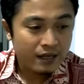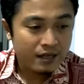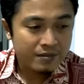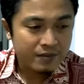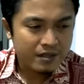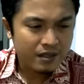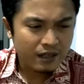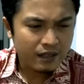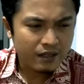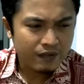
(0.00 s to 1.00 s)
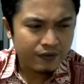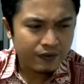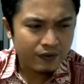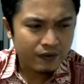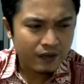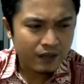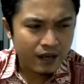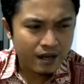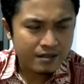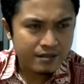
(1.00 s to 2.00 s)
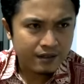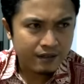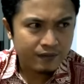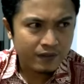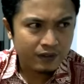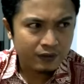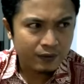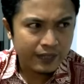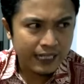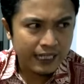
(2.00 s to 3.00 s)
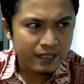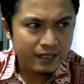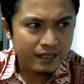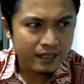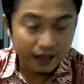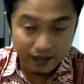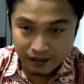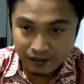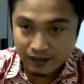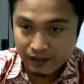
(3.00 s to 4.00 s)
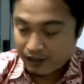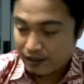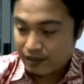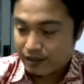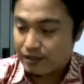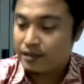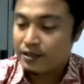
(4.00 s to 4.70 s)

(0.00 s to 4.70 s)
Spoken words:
especially for class of 2018, yeah.